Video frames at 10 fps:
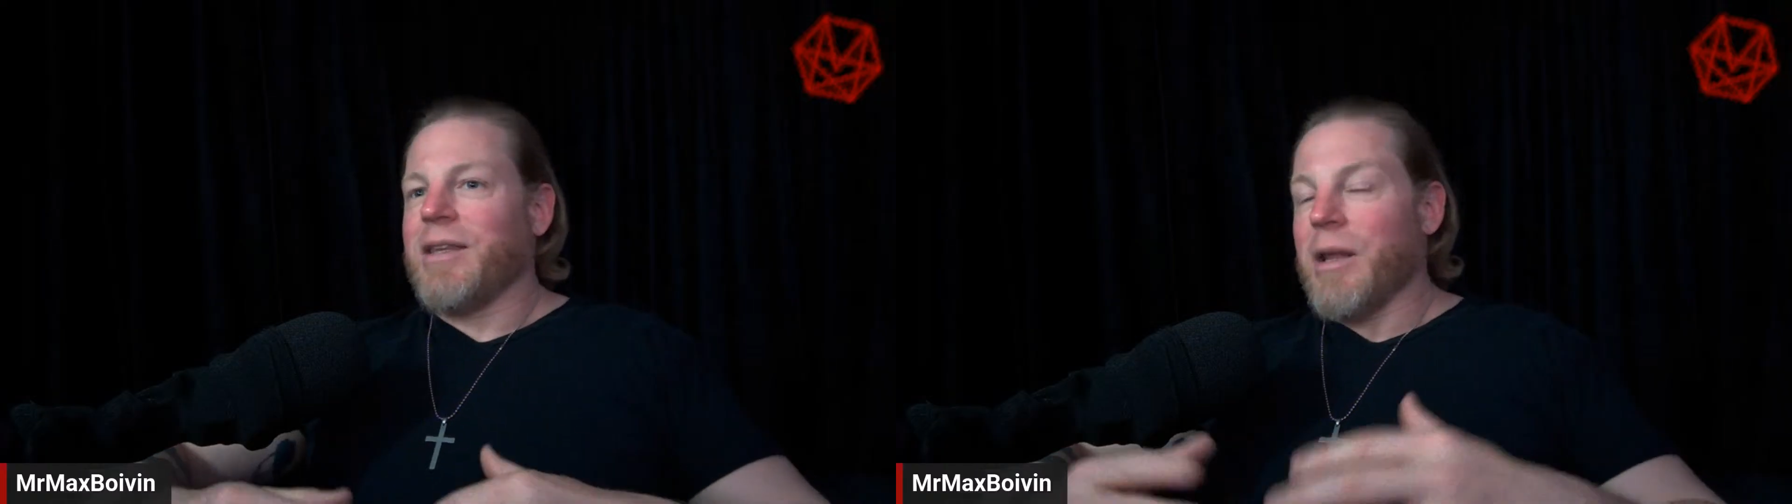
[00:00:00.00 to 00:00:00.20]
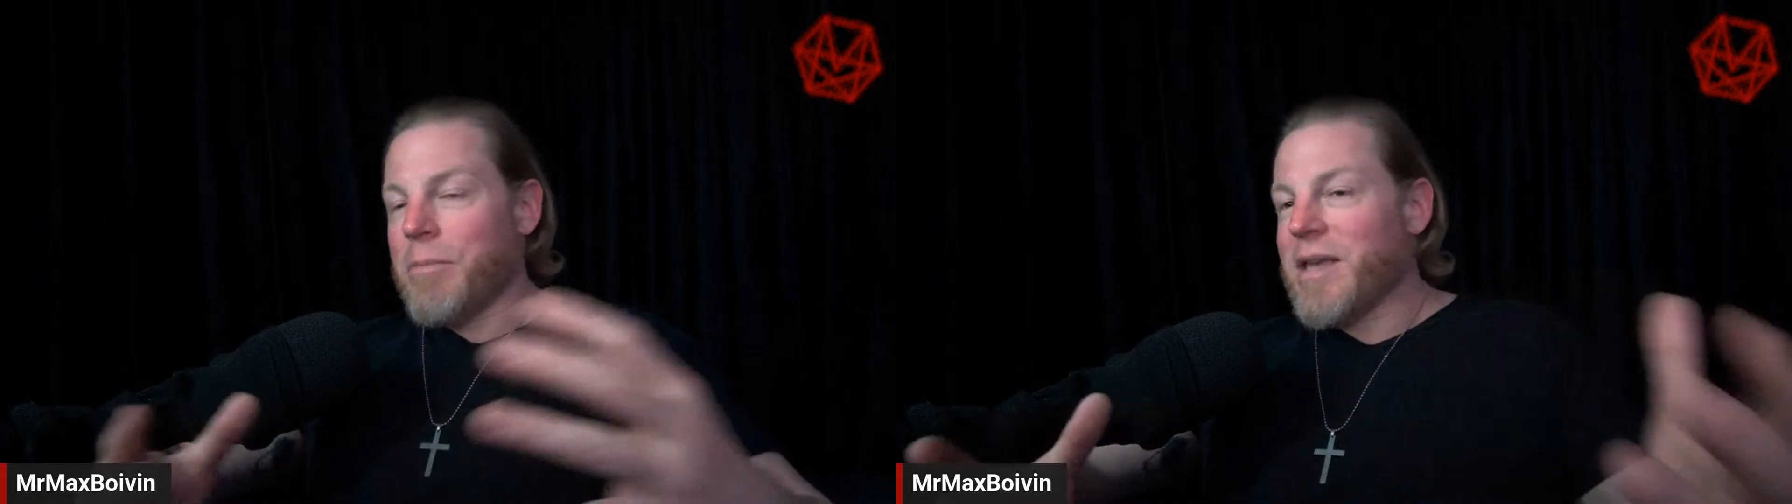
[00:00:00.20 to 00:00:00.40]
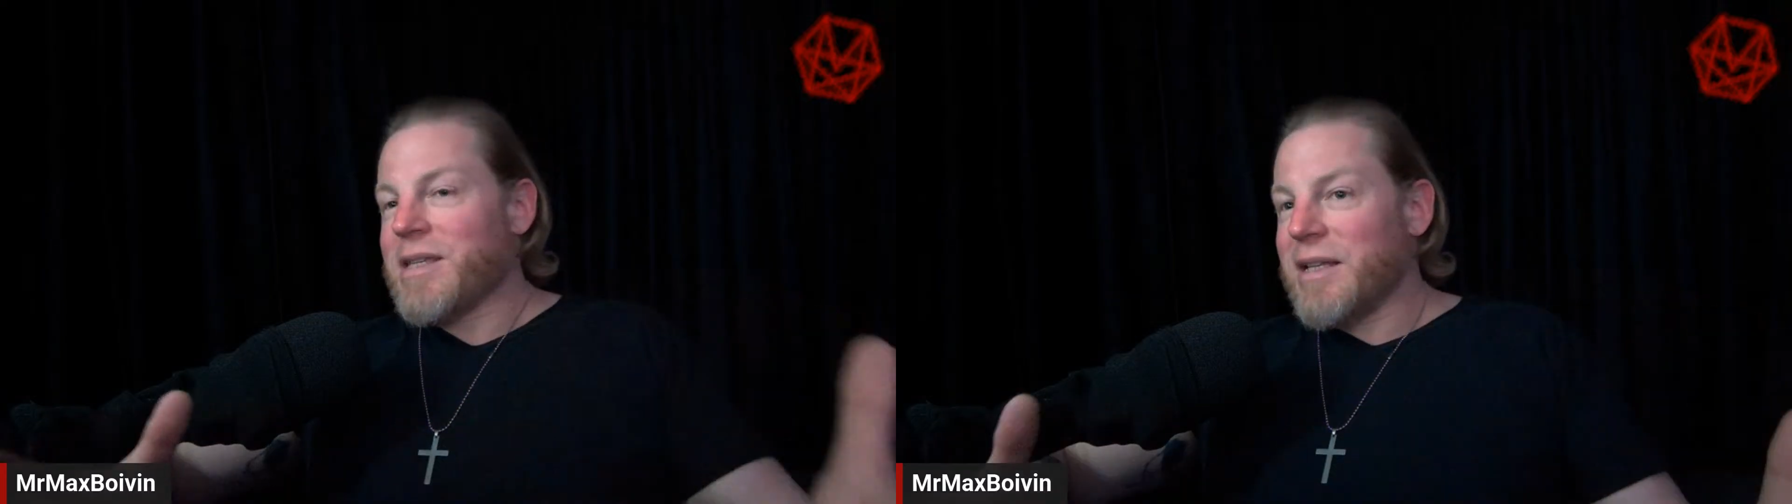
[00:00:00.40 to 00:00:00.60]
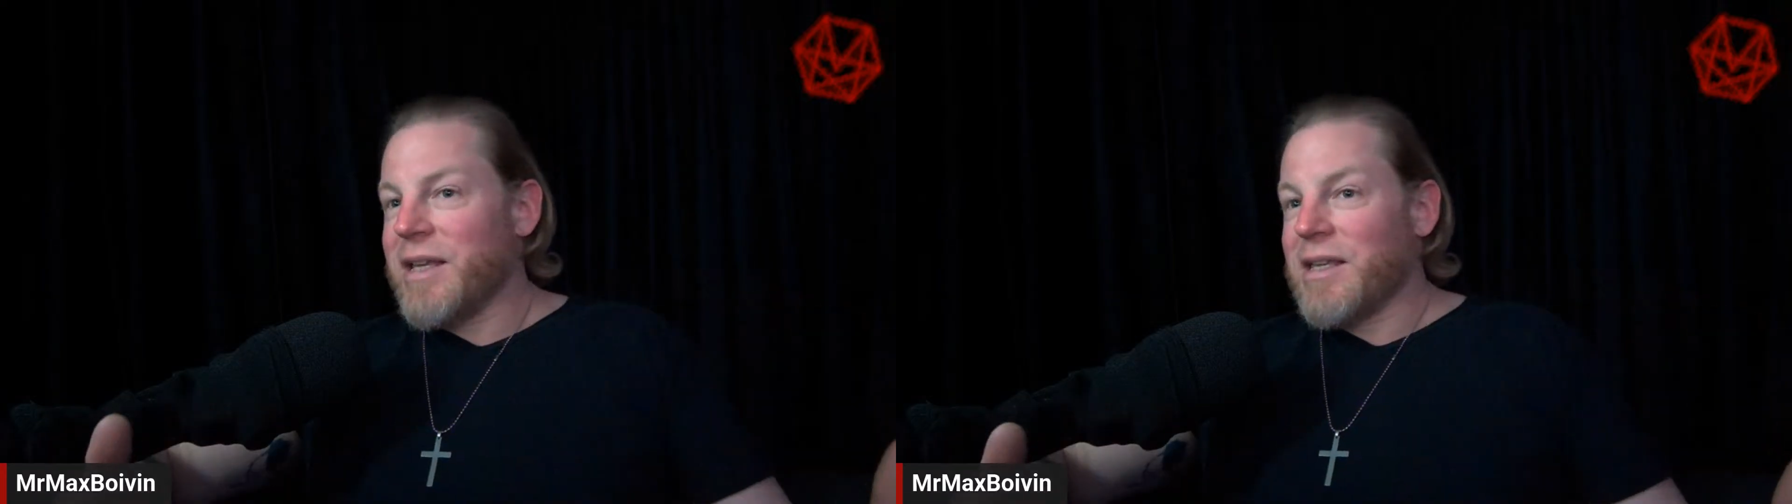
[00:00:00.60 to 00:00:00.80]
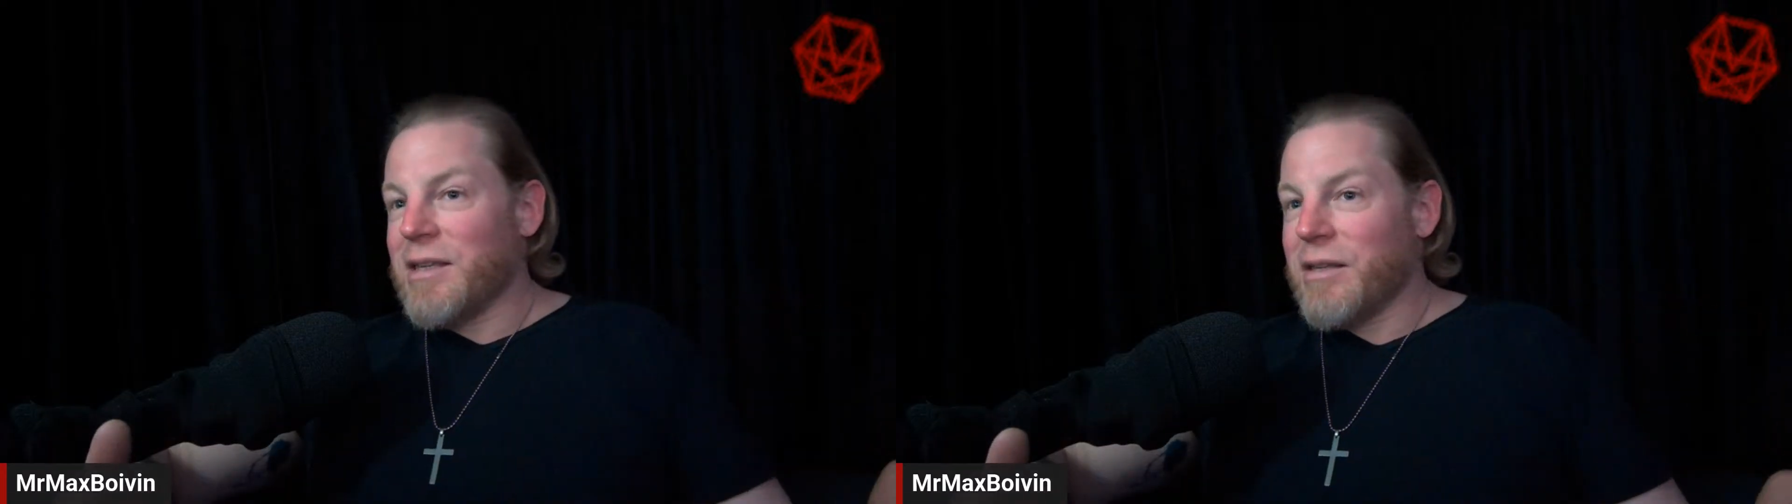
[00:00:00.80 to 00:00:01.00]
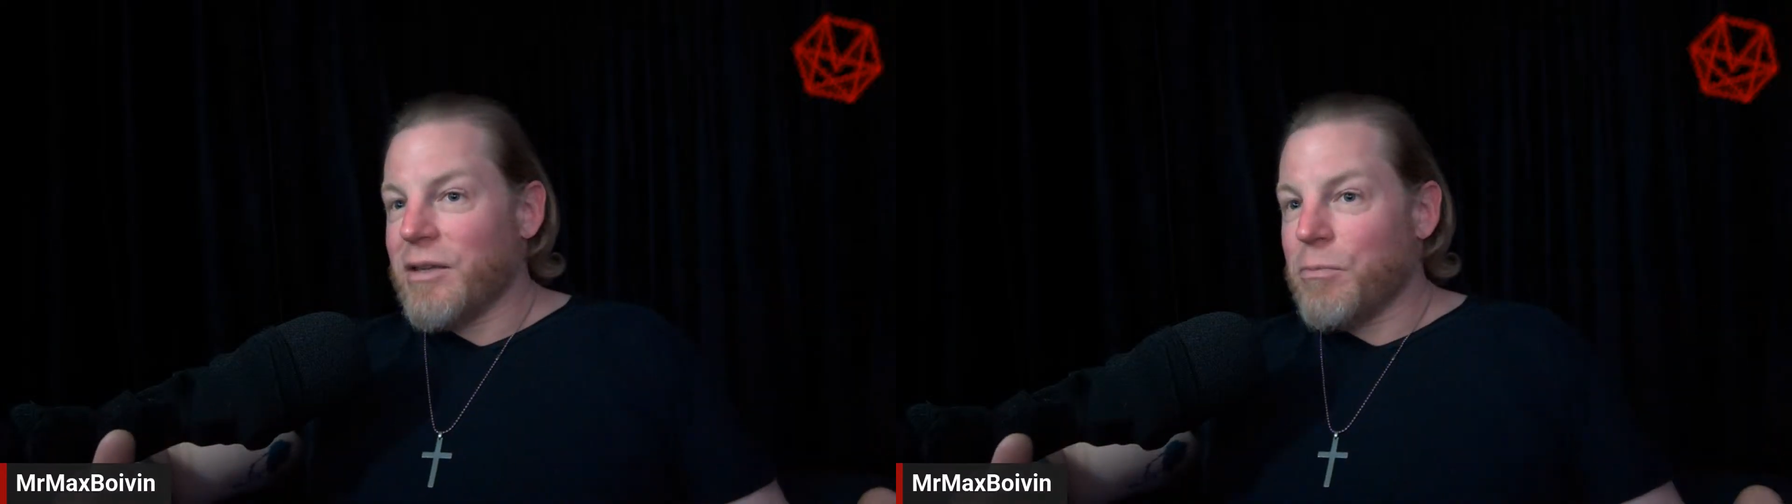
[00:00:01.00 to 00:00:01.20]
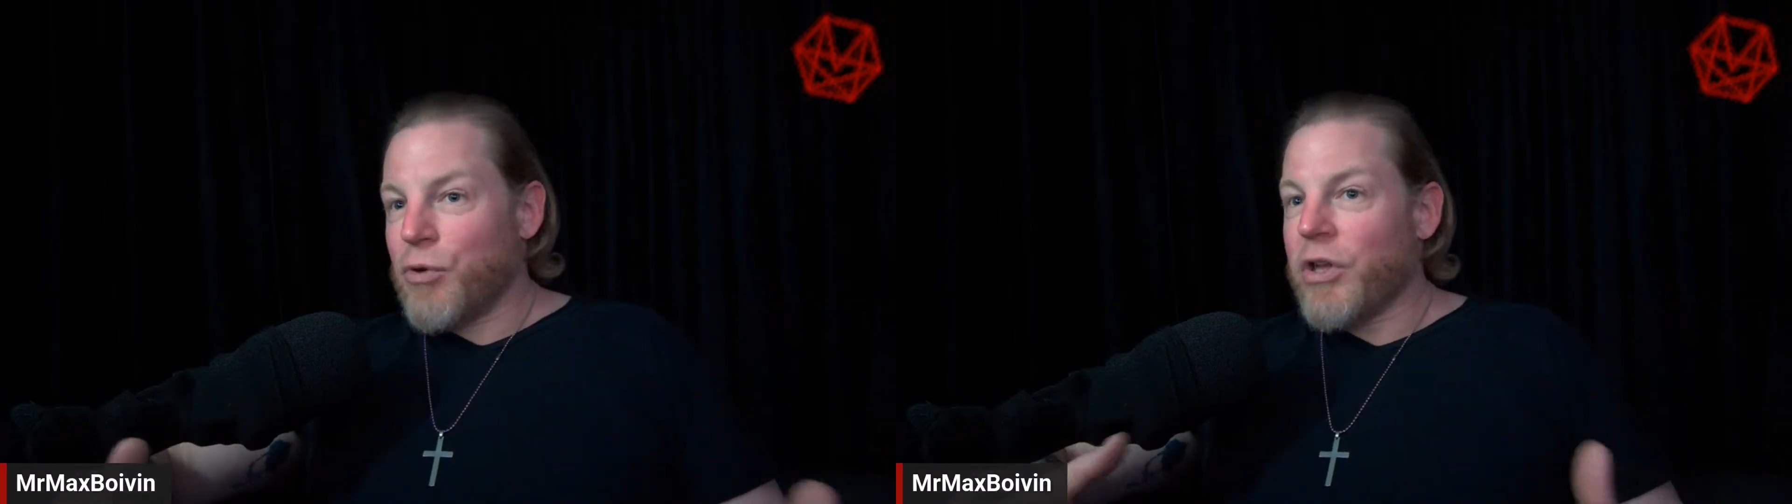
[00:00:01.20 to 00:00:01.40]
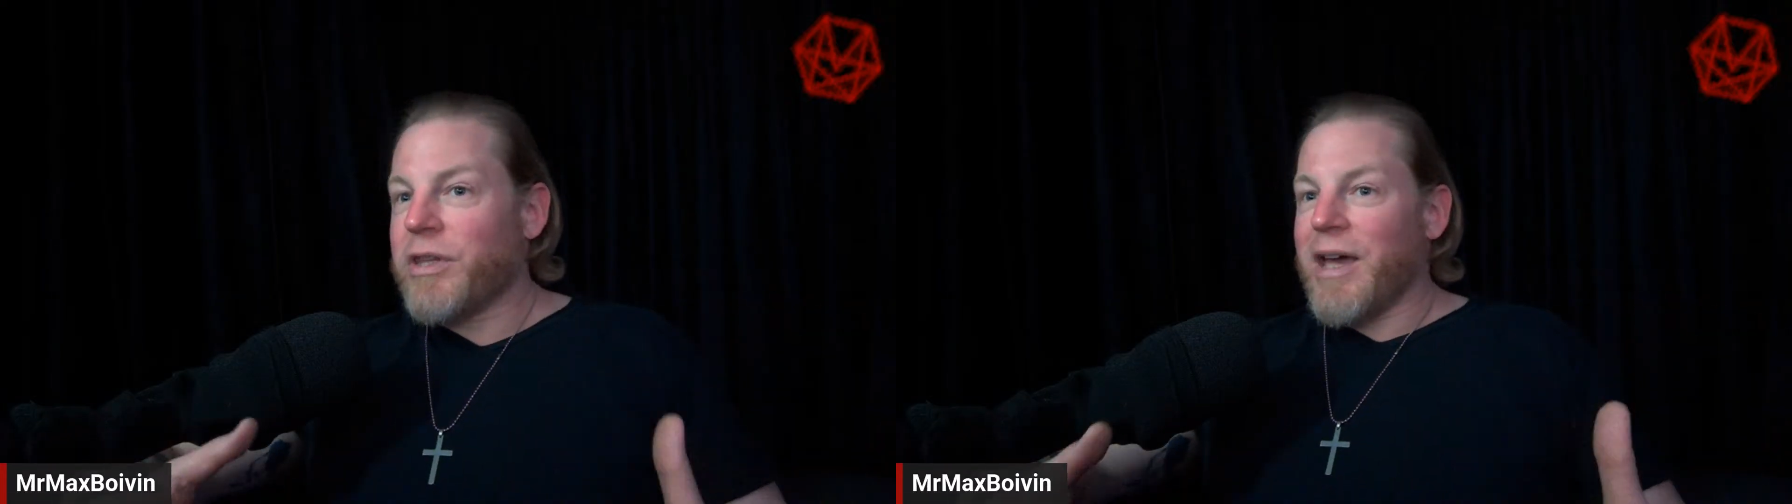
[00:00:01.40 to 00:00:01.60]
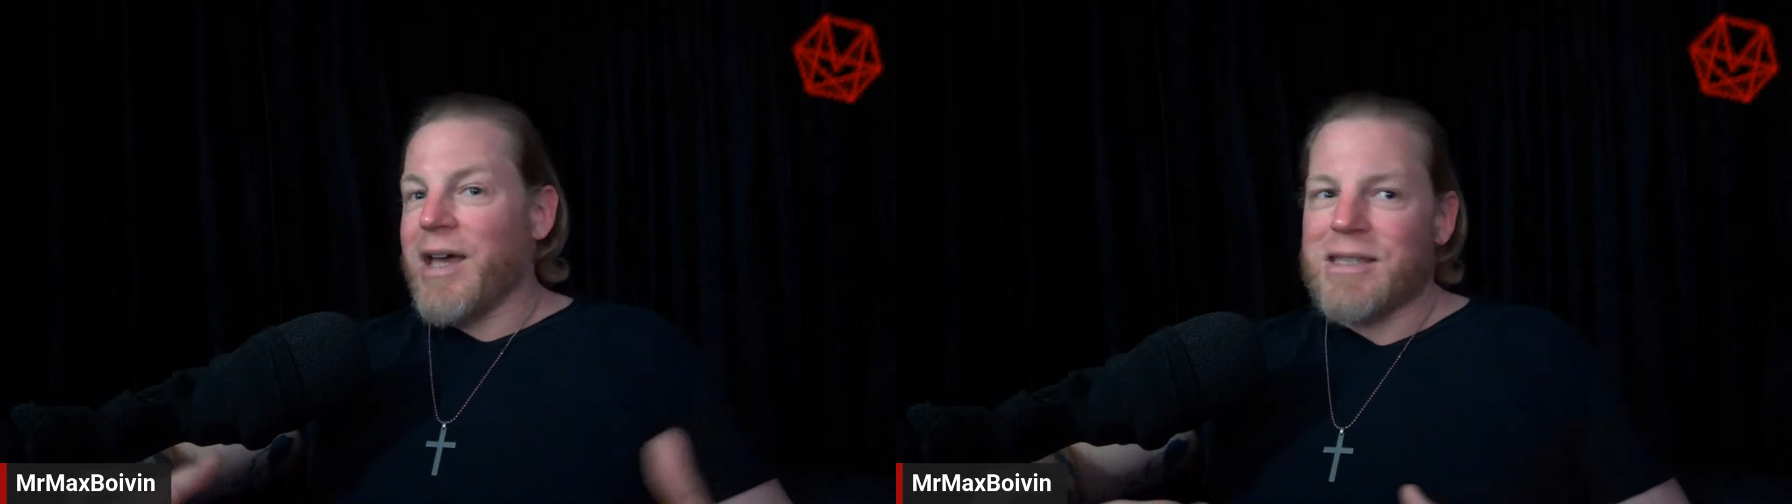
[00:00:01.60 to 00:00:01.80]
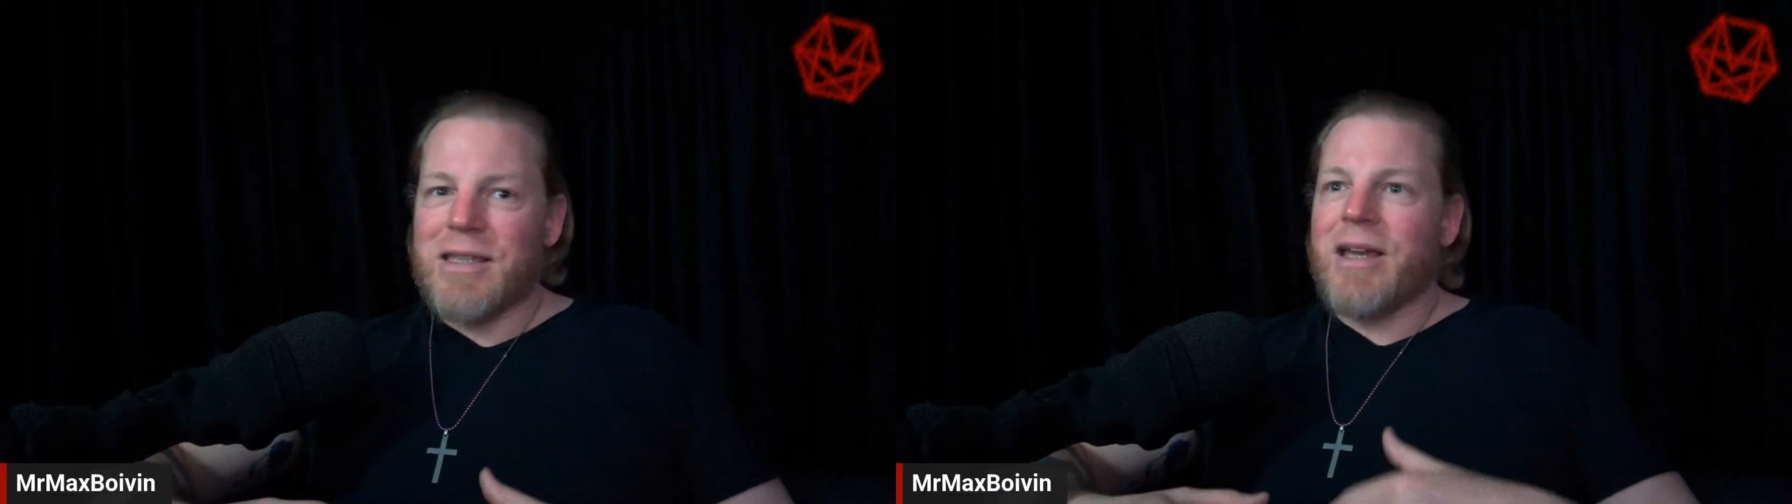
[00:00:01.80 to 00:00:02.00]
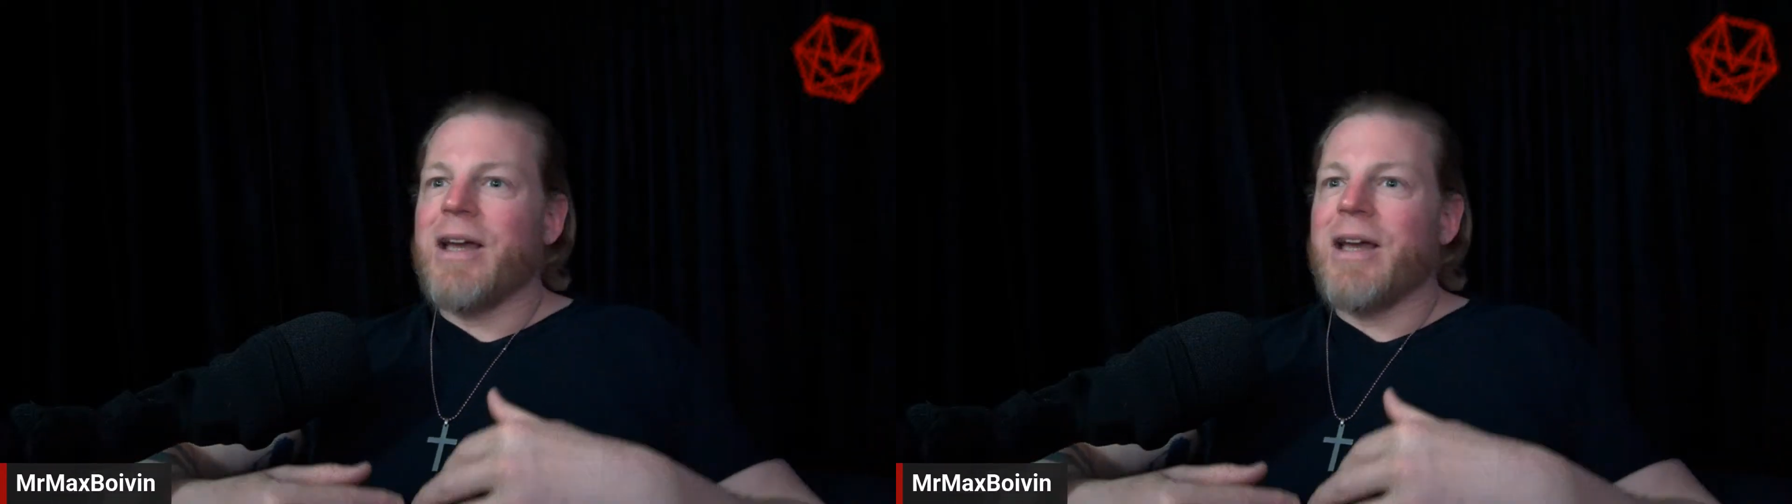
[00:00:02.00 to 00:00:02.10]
that basically broadcast